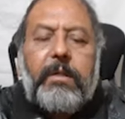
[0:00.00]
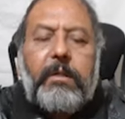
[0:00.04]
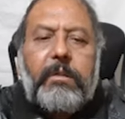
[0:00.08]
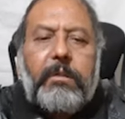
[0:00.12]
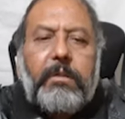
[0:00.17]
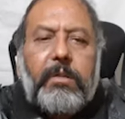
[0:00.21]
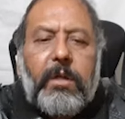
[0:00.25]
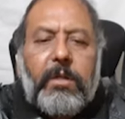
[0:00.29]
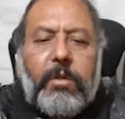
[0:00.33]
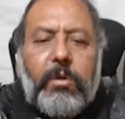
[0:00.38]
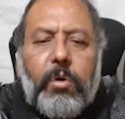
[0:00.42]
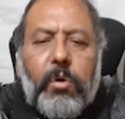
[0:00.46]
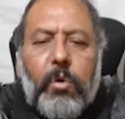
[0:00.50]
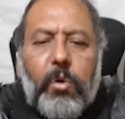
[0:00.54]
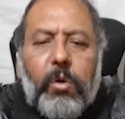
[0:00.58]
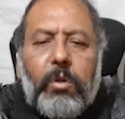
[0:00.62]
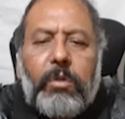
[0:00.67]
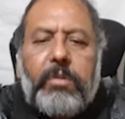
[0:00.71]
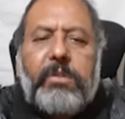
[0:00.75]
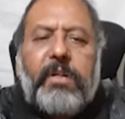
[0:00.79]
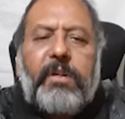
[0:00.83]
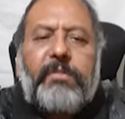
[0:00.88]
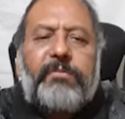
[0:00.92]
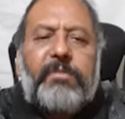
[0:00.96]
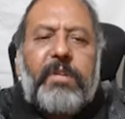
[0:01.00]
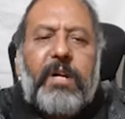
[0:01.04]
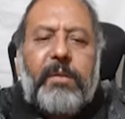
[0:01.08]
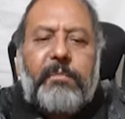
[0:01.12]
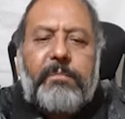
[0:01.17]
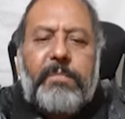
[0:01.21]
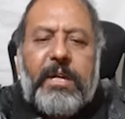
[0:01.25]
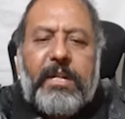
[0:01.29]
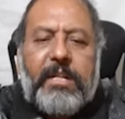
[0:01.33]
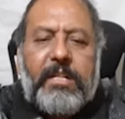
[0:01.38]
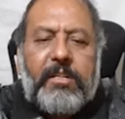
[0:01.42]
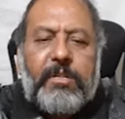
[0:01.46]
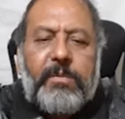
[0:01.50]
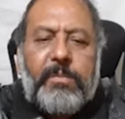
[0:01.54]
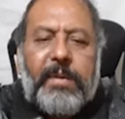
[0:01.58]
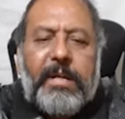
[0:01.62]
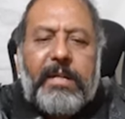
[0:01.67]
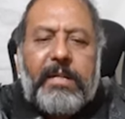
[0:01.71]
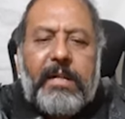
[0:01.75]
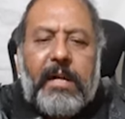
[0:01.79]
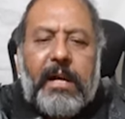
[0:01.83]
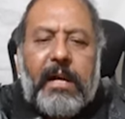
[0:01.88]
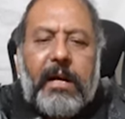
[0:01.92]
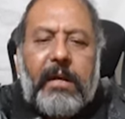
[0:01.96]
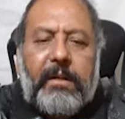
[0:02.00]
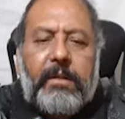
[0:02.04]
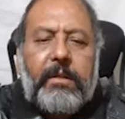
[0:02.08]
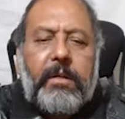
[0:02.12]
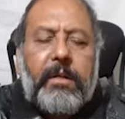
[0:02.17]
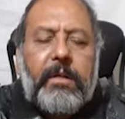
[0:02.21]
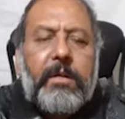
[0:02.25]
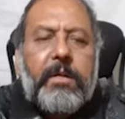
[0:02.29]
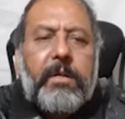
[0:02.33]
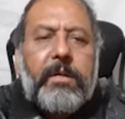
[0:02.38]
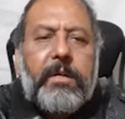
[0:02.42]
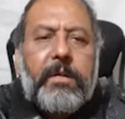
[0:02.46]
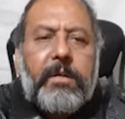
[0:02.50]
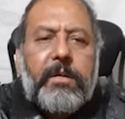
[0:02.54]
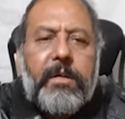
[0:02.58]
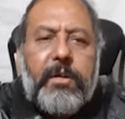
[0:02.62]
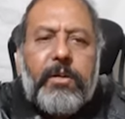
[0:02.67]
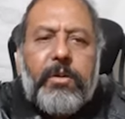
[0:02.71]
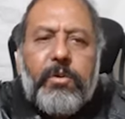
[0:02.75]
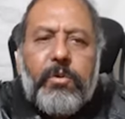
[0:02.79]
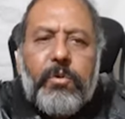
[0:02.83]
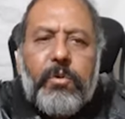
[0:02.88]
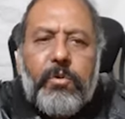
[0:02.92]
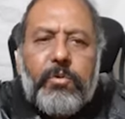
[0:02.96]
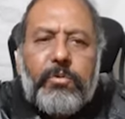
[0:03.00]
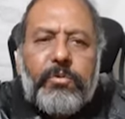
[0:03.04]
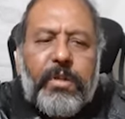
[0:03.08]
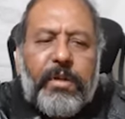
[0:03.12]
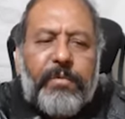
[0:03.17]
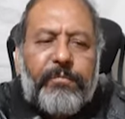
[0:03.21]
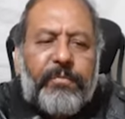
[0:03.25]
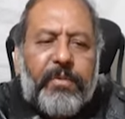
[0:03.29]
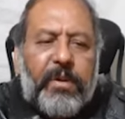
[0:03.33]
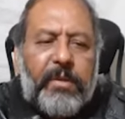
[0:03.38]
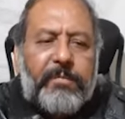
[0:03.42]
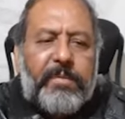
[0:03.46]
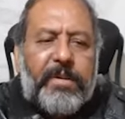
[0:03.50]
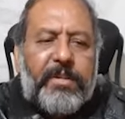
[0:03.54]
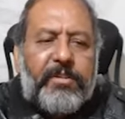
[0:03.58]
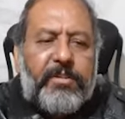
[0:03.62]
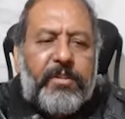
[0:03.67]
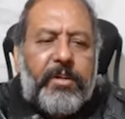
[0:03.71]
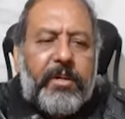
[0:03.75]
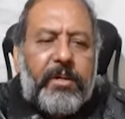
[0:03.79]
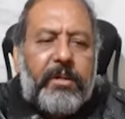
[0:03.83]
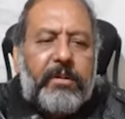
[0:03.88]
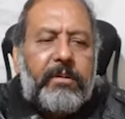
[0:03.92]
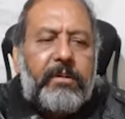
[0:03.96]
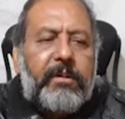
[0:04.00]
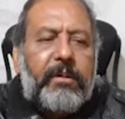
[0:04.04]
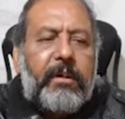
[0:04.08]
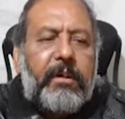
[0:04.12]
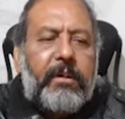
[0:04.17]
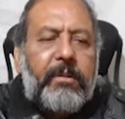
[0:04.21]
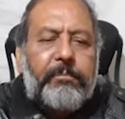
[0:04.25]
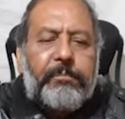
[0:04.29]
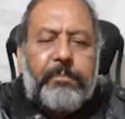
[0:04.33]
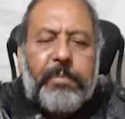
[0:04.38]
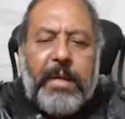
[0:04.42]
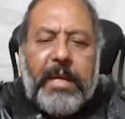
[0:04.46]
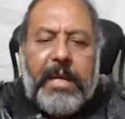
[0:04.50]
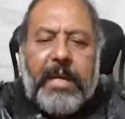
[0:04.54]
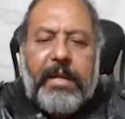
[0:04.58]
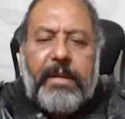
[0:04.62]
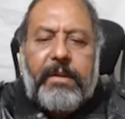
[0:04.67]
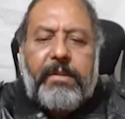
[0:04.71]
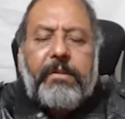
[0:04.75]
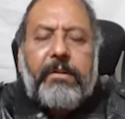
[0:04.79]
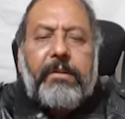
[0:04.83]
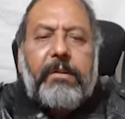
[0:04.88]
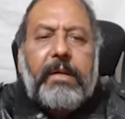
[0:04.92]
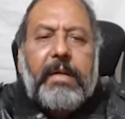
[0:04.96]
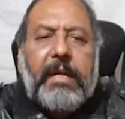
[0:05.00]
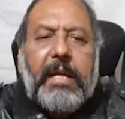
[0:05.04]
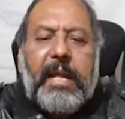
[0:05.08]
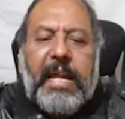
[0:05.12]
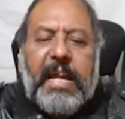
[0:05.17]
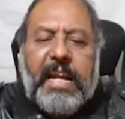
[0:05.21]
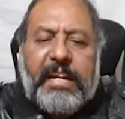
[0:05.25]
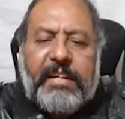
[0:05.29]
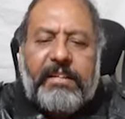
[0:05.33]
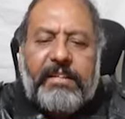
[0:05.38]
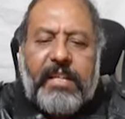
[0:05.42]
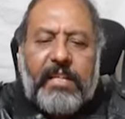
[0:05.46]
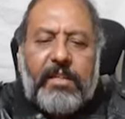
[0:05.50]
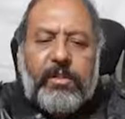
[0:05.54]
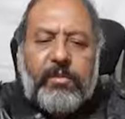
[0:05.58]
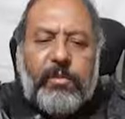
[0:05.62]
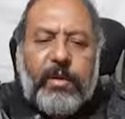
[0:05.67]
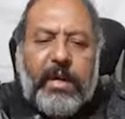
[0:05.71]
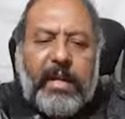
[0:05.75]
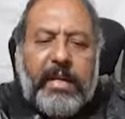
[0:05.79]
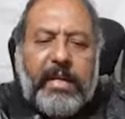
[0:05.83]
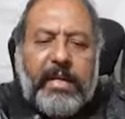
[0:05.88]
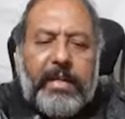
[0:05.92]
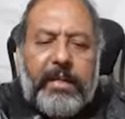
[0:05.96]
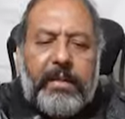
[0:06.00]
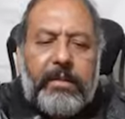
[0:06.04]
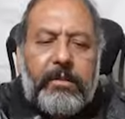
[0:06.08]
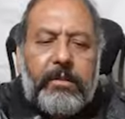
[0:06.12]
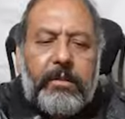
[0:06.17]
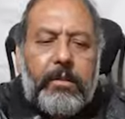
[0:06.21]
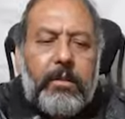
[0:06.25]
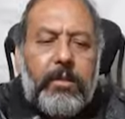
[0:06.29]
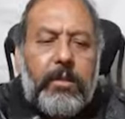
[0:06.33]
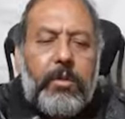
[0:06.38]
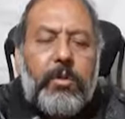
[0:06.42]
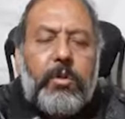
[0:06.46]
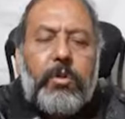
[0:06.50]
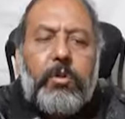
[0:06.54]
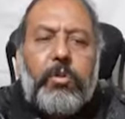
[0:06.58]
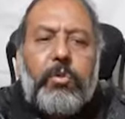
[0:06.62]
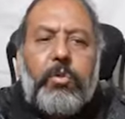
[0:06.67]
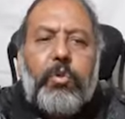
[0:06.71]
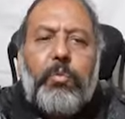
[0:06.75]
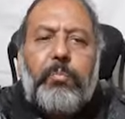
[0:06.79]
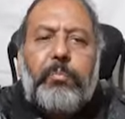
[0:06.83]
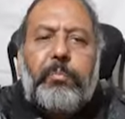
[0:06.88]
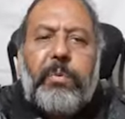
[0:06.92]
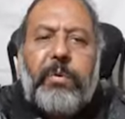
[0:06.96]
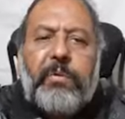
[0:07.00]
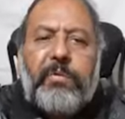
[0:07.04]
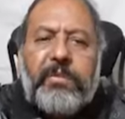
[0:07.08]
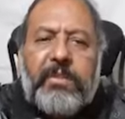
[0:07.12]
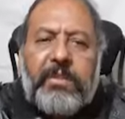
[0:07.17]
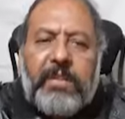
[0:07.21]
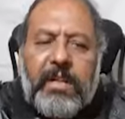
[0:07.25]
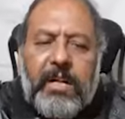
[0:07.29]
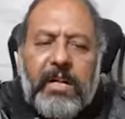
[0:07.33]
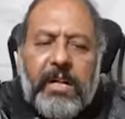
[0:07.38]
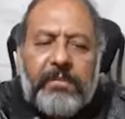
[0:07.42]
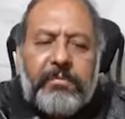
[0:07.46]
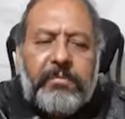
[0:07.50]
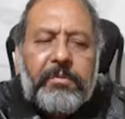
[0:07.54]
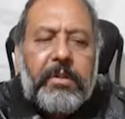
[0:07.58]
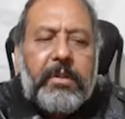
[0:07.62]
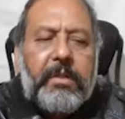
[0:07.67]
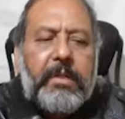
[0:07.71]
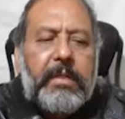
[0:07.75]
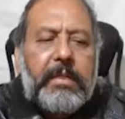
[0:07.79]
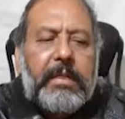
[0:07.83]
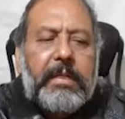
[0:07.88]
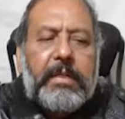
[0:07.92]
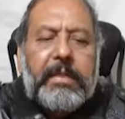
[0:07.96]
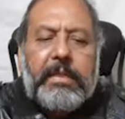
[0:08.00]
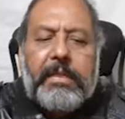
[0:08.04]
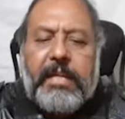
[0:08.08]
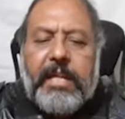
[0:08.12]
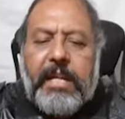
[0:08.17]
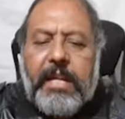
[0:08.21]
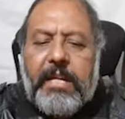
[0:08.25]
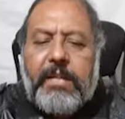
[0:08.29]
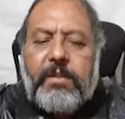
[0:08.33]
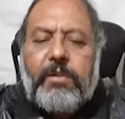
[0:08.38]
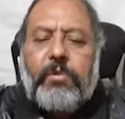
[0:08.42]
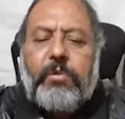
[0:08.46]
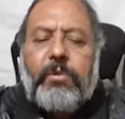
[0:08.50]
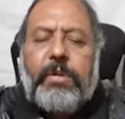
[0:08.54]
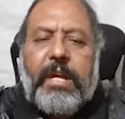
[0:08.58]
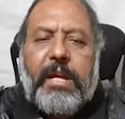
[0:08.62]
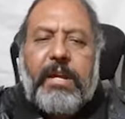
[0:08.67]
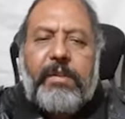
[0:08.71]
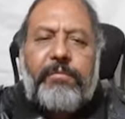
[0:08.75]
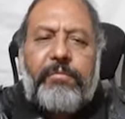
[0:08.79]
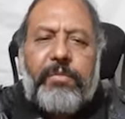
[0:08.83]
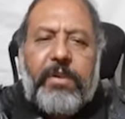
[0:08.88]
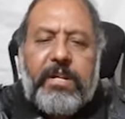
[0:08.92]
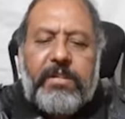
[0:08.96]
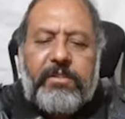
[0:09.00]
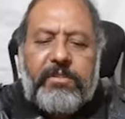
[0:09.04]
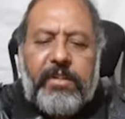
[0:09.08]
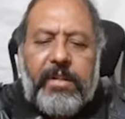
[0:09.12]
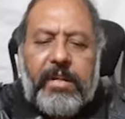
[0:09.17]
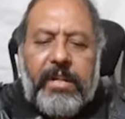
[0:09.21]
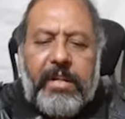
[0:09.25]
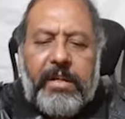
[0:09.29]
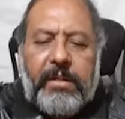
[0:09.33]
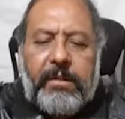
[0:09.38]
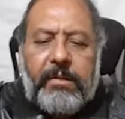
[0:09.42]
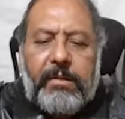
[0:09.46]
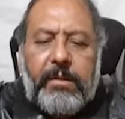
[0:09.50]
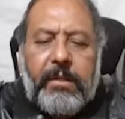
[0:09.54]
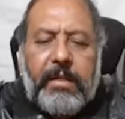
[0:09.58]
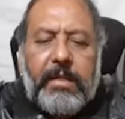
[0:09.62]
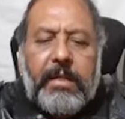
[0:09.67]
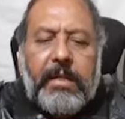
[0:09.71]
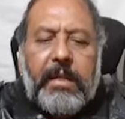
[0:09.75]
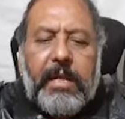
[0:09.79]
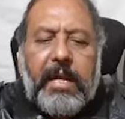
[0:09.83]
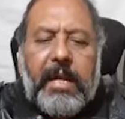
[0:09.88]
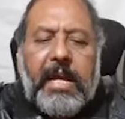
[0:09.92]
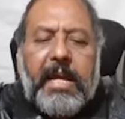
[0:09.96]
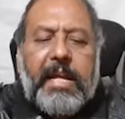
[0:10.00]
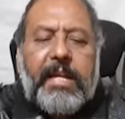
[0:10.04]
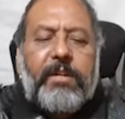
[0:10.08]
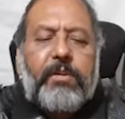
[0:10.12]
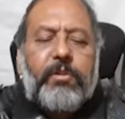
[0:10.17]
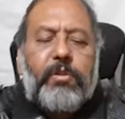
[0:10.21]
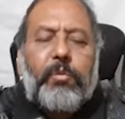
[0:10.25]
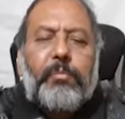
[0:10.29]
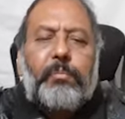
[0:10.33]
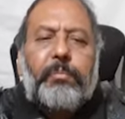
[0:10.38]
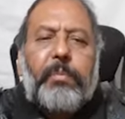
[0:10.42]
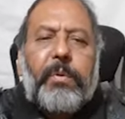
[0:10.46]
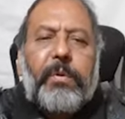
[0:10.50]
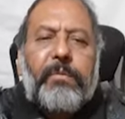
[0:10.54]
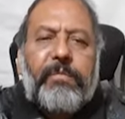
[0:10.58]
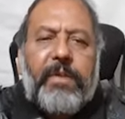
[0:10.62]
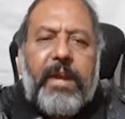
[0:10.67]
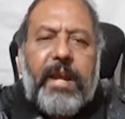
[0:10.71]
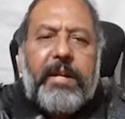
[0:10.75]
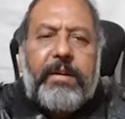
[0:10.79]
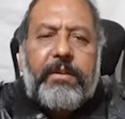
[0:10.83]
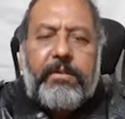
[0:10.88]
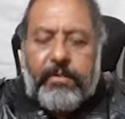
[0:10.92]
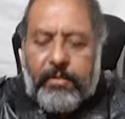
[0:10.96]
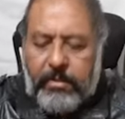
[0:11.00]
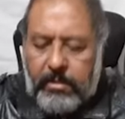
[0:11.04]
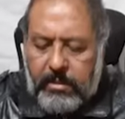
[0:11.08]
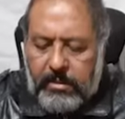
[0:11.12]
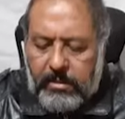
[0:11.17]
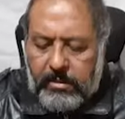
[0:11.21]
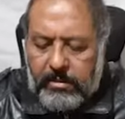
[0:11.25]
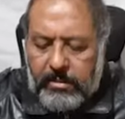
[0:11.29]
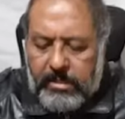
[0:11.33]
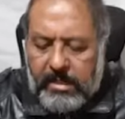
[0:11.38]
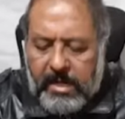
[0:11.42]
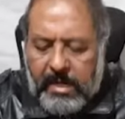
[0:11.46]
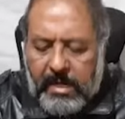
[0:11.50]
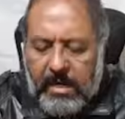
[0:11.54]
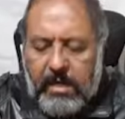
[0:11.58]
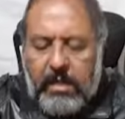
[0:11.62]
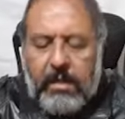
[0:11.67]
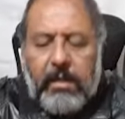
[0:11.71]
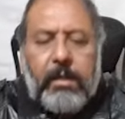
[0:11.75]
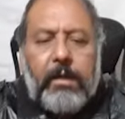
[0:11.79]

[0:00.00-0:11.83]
The goals of the management are reduce inflammation, pain, and the swelling, to preserve day-to-day functioning and to prevent the